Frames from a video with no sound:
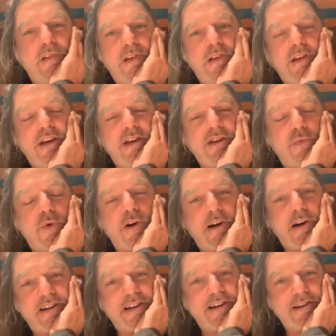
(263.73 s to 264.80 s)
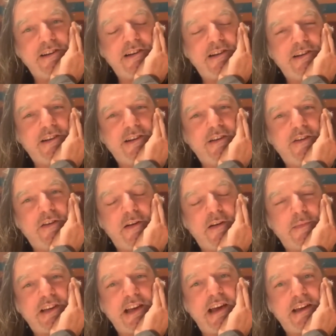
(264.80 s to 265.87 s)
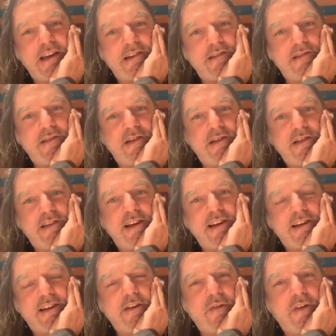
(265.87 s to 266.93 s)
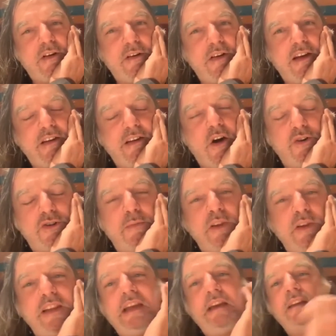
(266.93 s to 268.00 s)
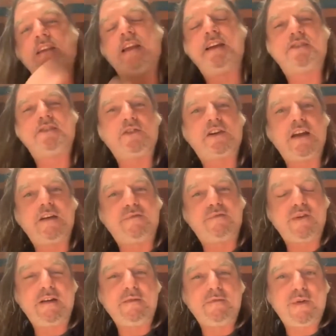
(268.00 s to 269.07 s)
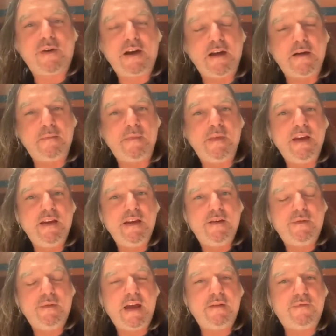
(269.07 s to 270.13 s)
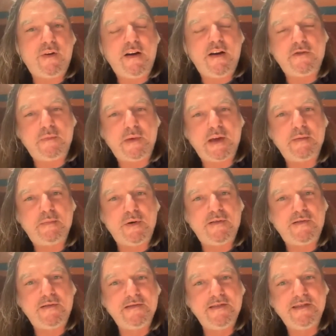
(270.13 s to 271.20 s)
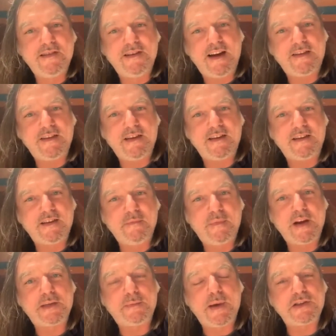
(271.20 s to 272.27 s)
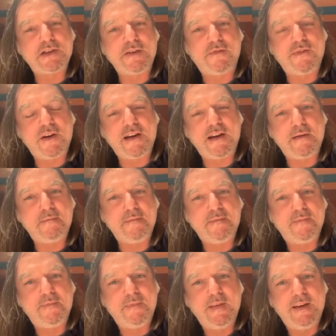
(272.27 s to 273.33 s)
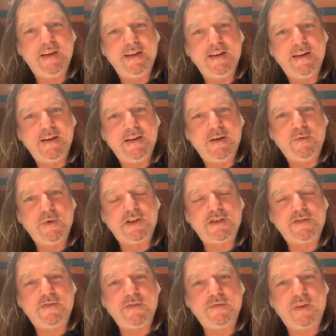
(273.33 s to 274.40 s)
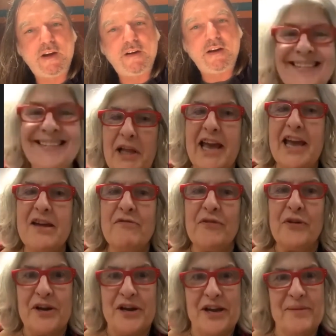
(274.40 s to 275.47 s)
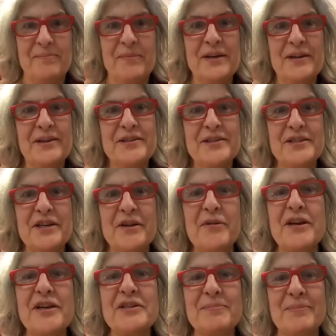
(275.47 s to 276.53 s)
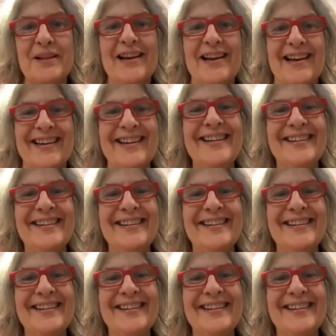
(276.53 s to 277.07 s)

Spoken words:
his work, you know what I'm saying? Like it ultimately it led to a kind of freedom for him and for other people, I think, but especially for him, which is it was play for him, serious play.